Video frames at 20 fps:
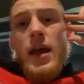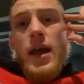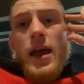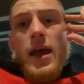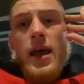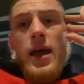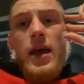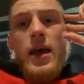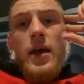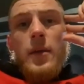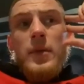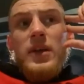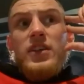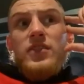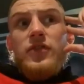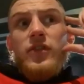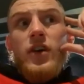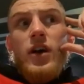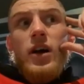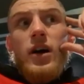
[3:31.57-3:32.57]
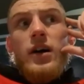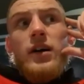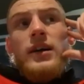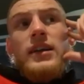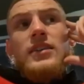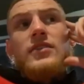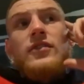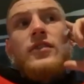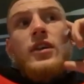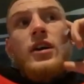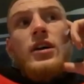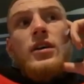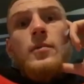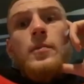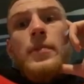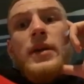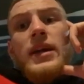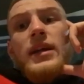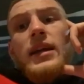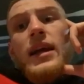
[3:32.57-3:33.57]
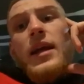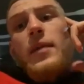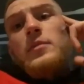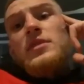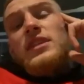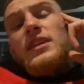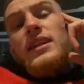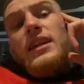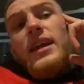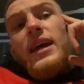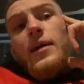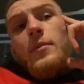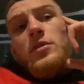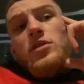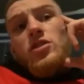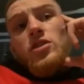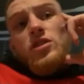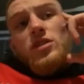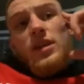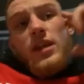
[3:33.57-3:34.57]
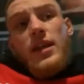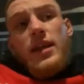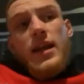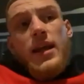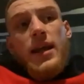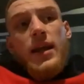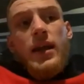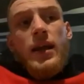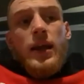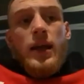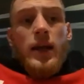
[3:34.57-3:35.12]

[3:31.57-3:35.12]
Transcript: Um, he's fought, he's fought big names in the amateurs, and then